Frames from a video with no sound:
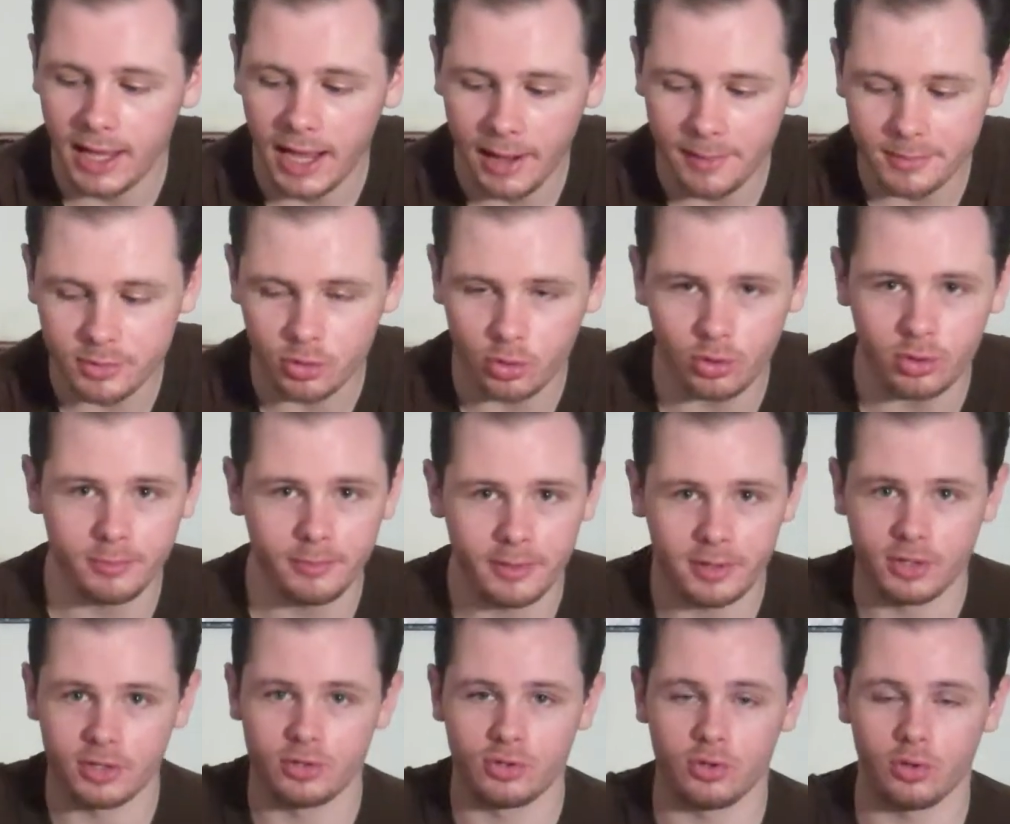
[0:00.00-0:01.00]
I was holding my
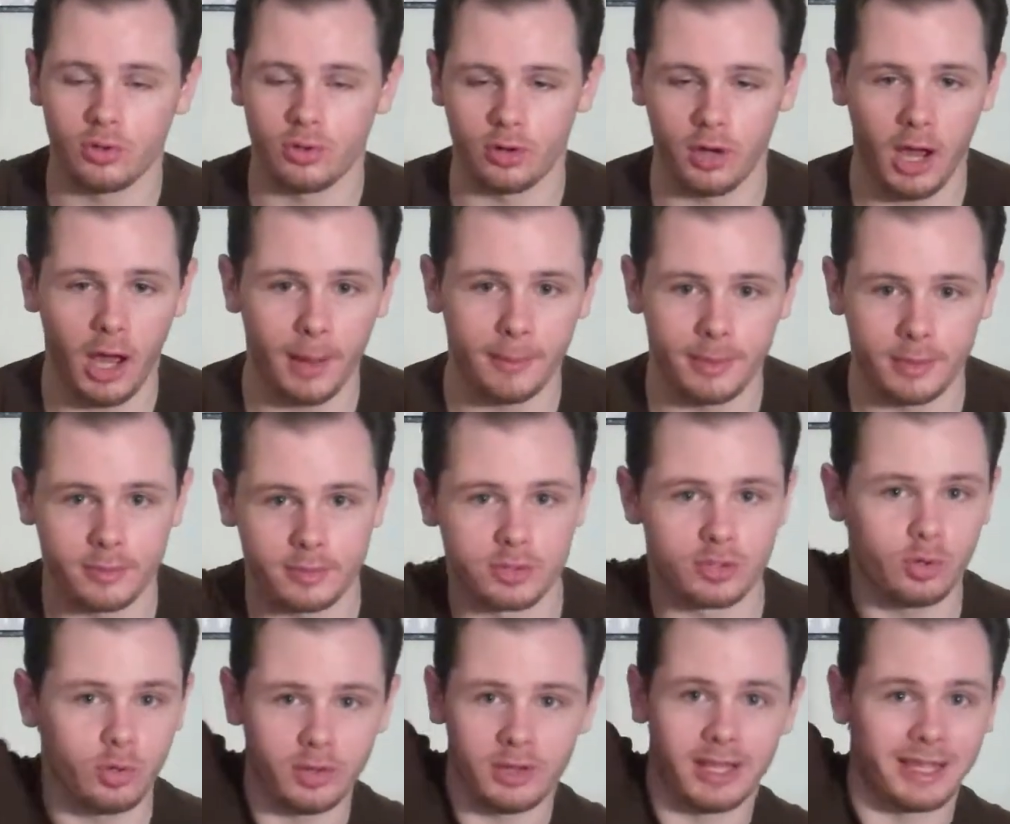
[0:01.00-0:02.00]
controller up, I
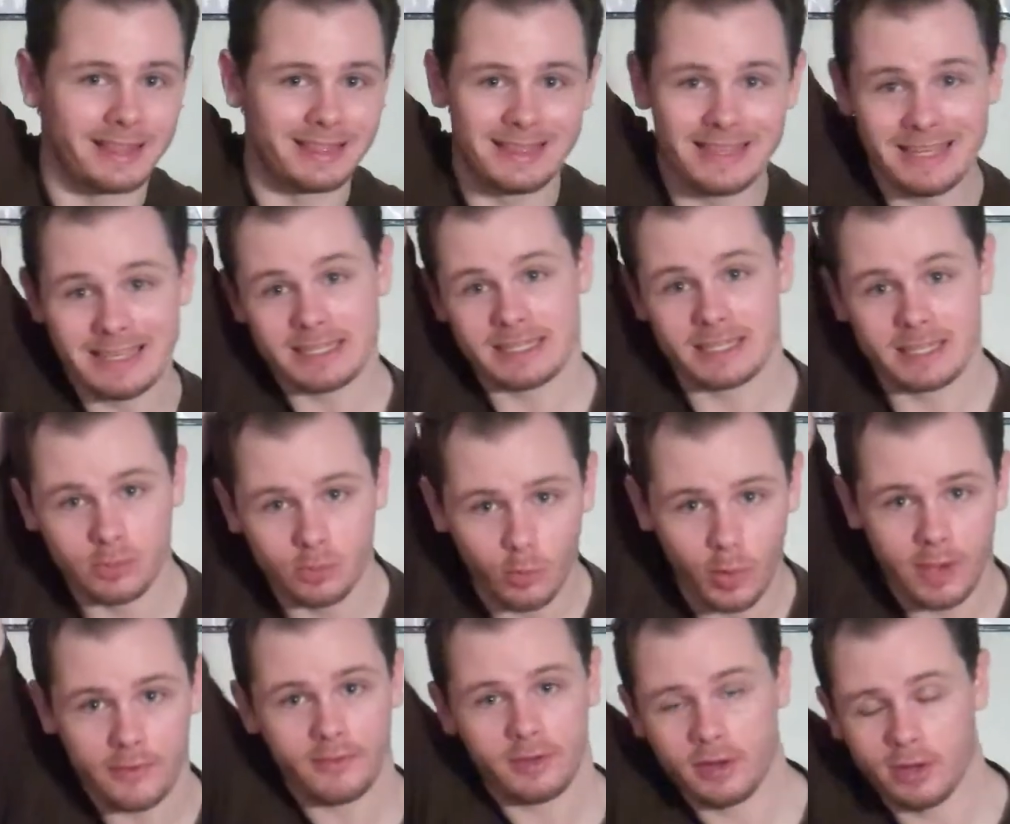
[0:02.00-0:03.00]
was going like this, and
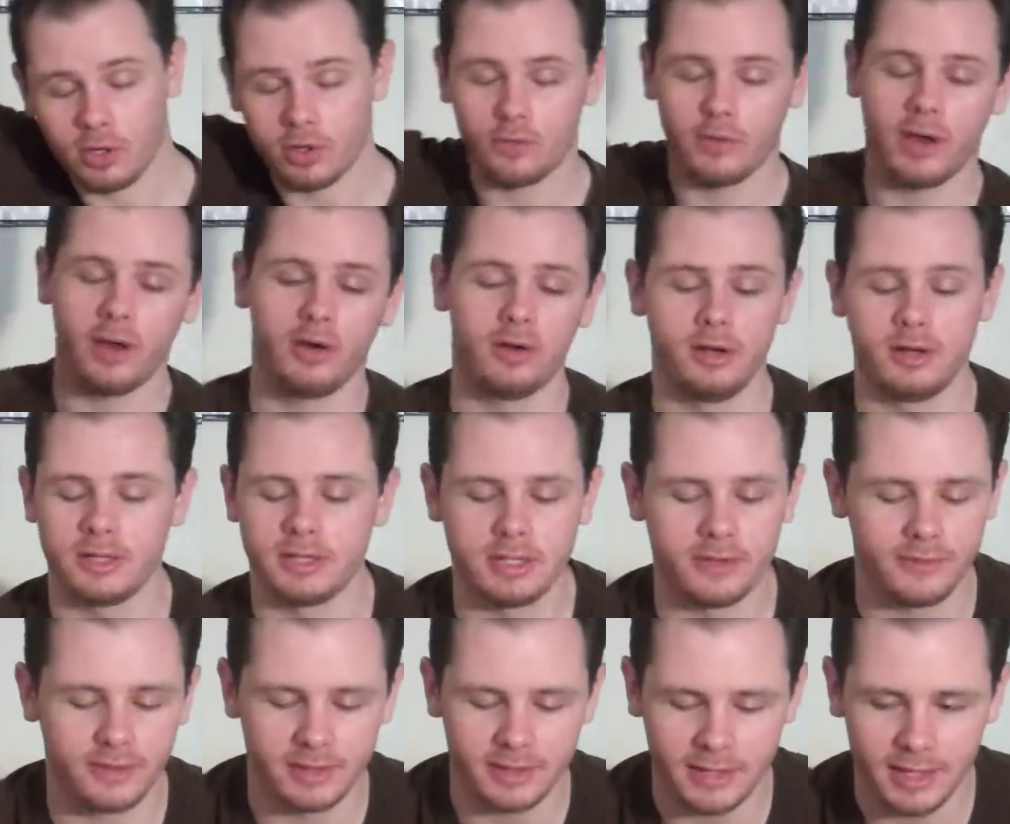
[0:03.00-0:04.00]
waving it around and
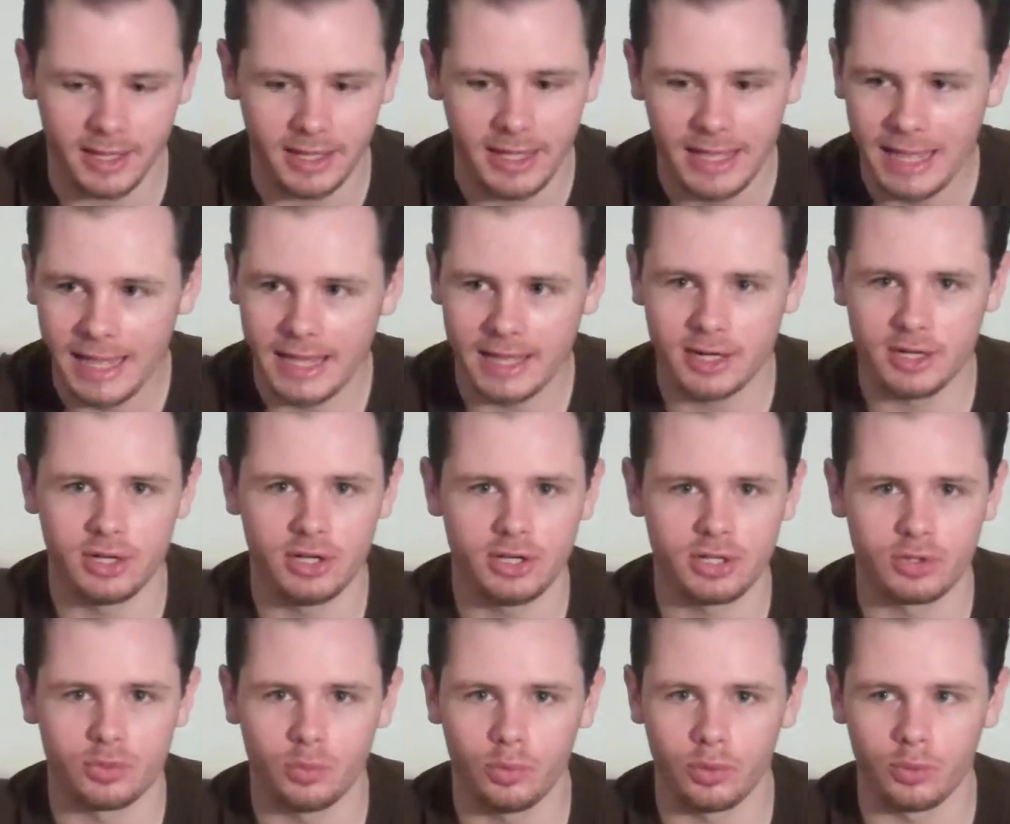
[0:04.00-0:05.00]
stuff like that, and it
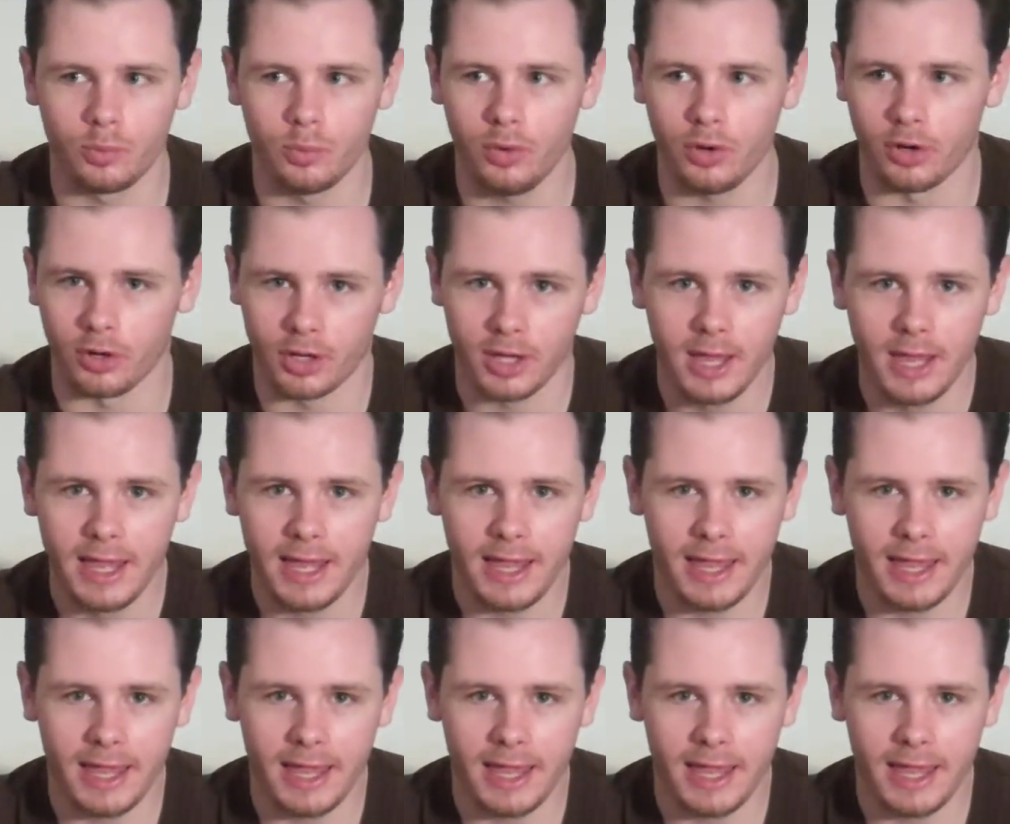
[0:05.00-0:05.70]
just wouldn't work.